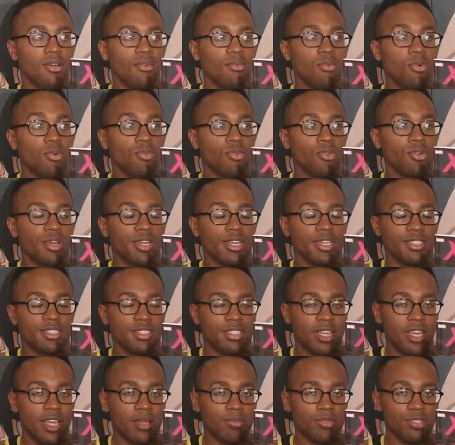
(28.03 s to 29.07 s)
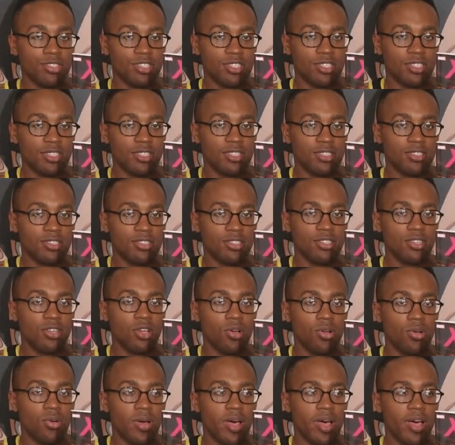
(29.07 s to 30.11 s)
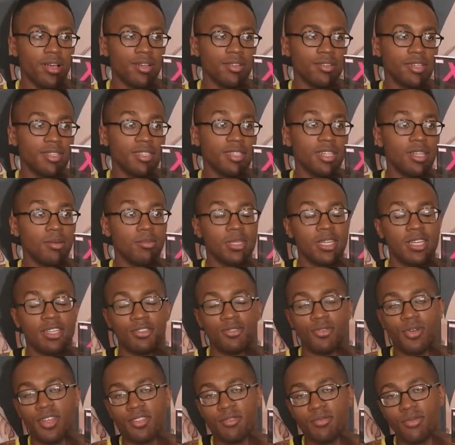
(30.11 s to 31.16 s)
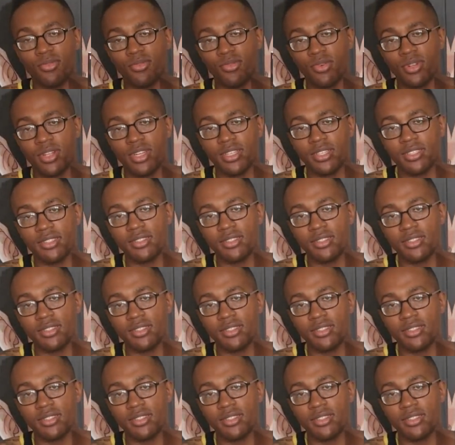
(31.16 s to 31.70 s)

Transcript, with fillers: Wolverine establishes to go out and eliminate threats before they,